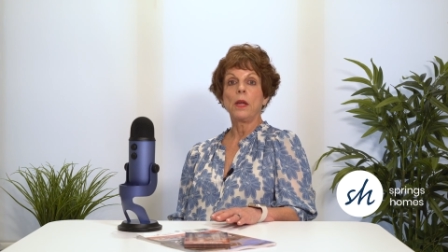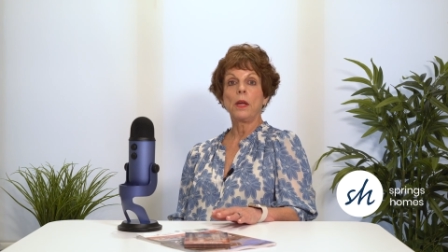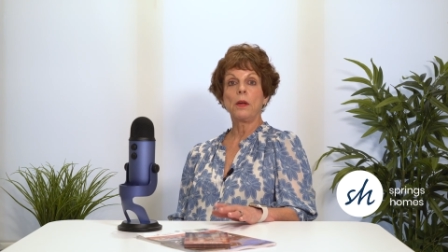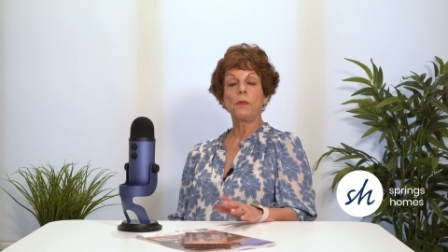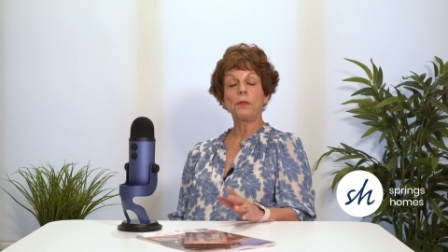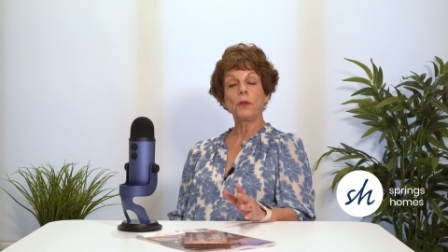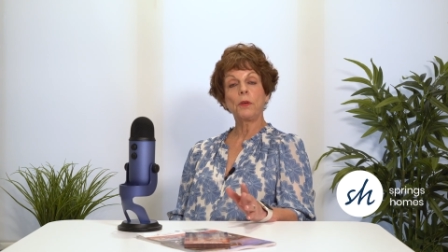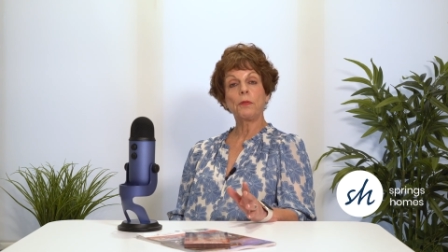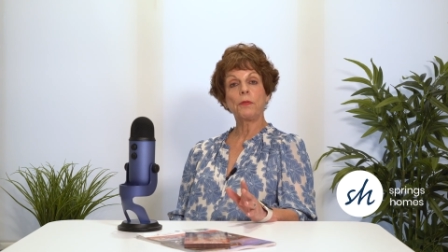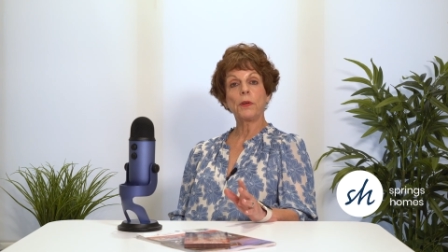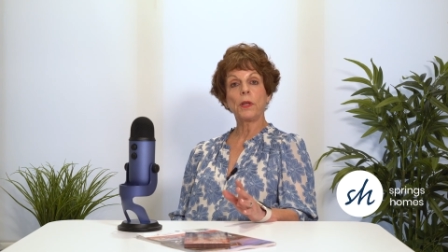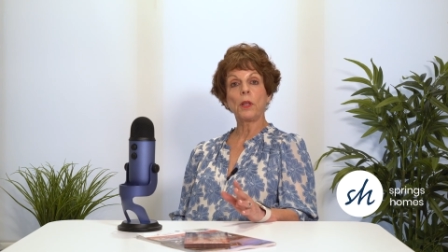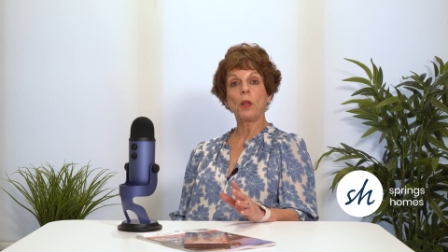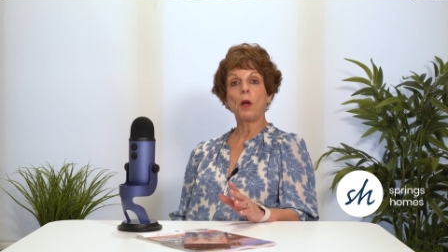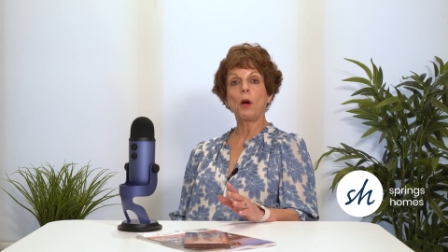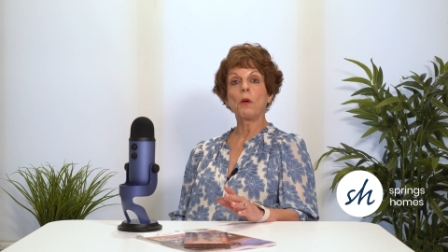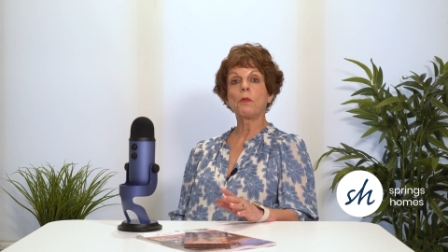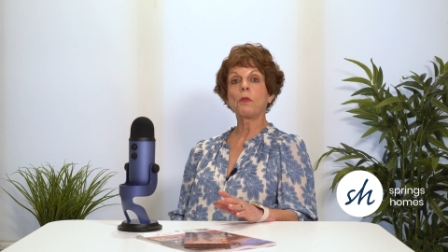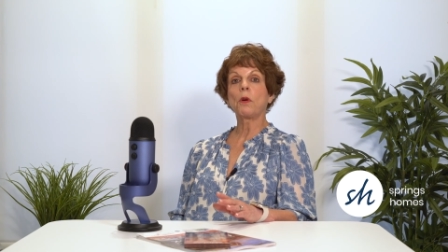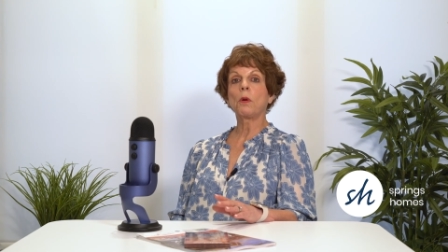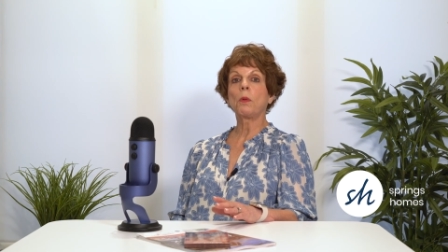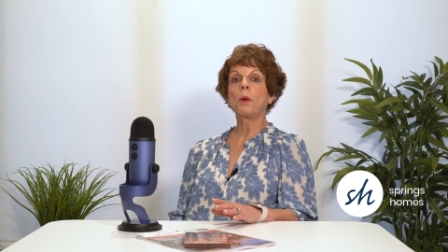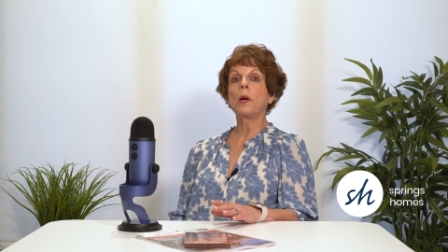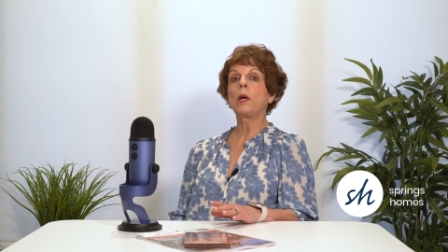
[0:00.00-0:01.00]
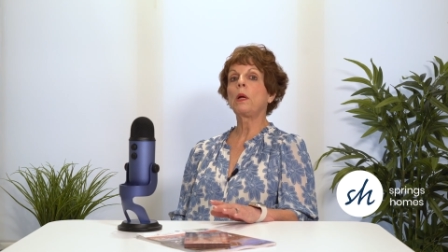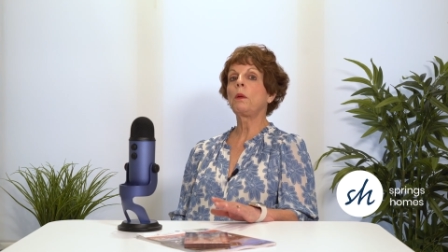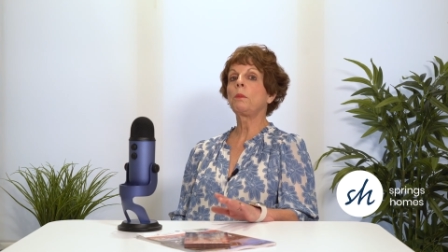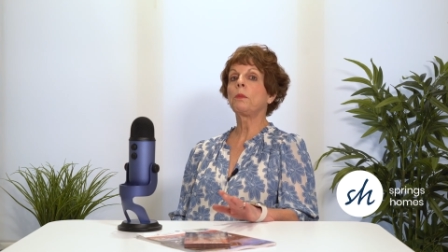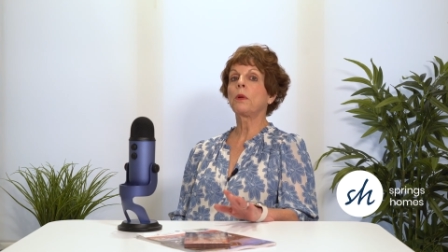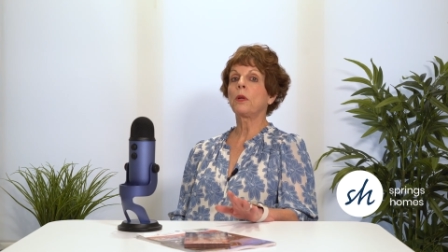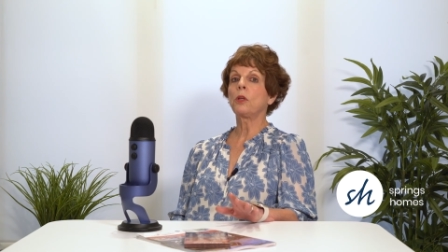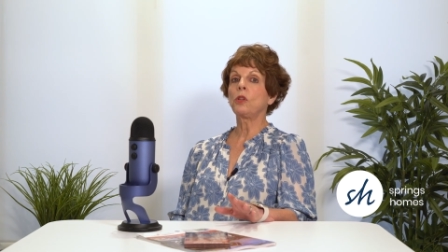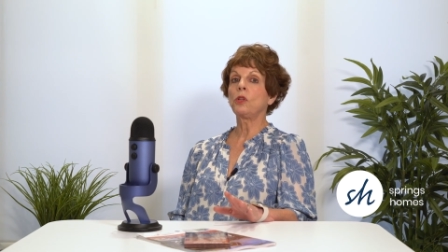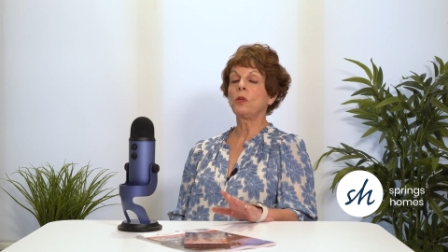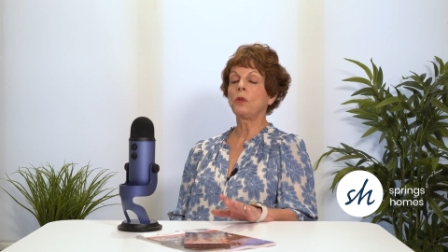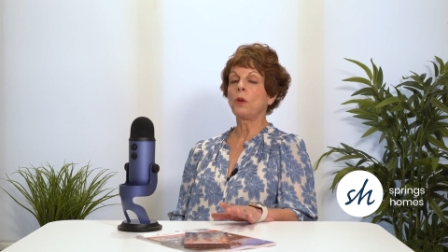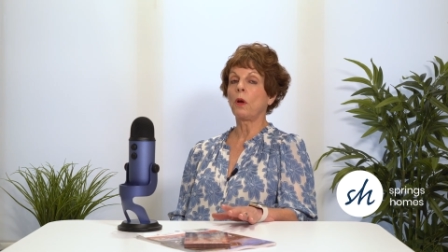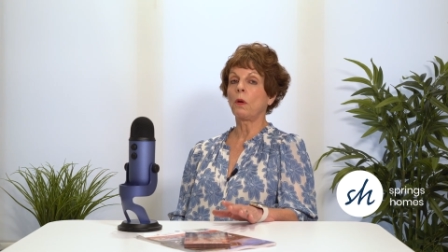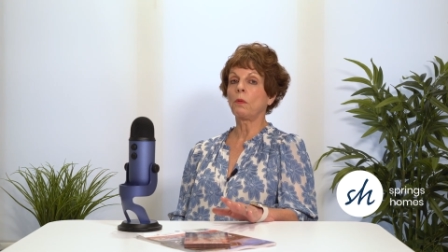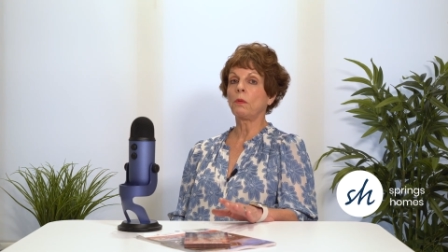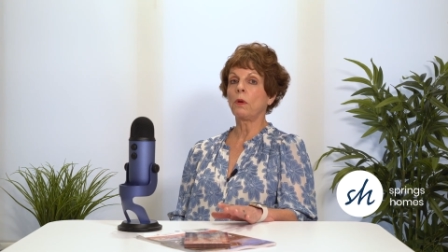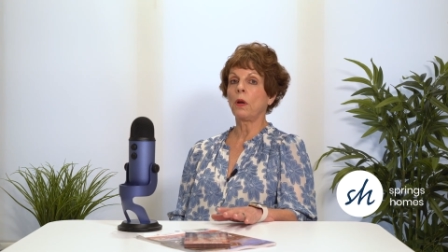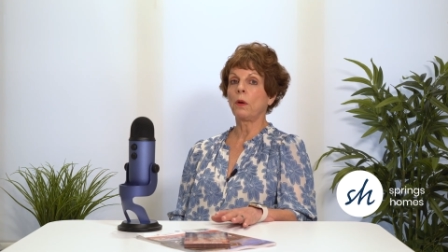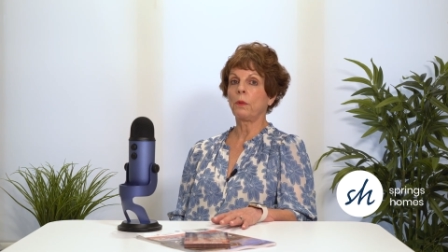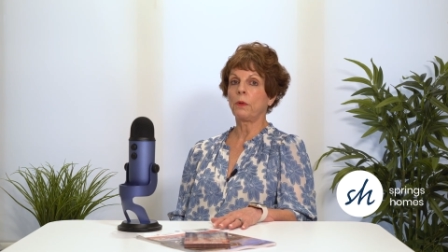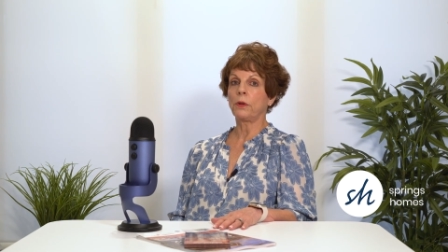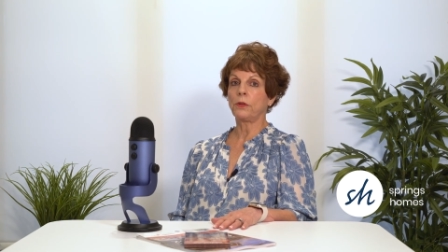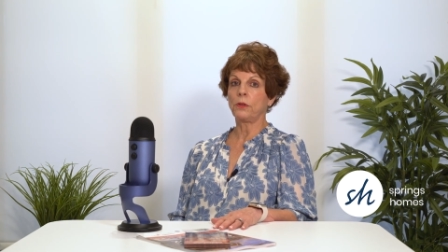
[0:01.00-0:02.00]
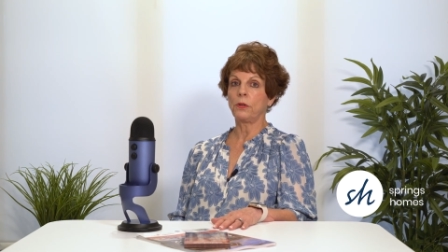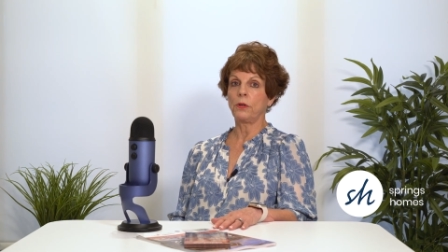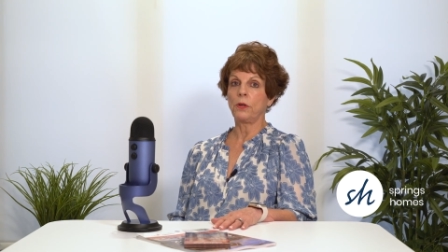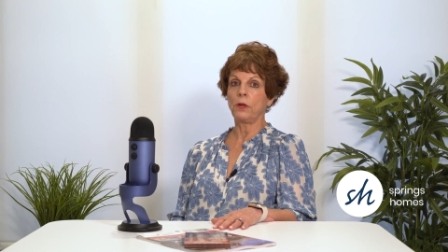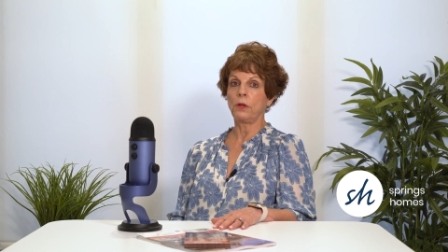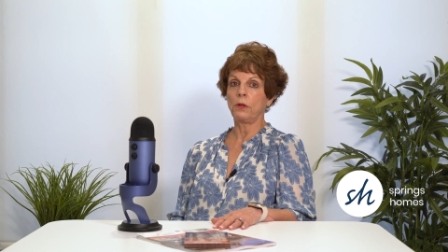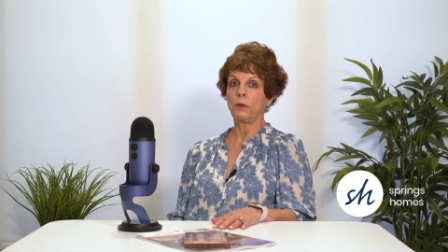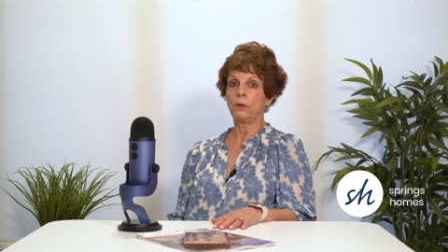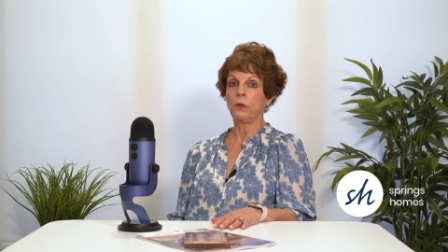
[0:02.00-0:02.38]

If you feel overwhelmed and you don't know what to do,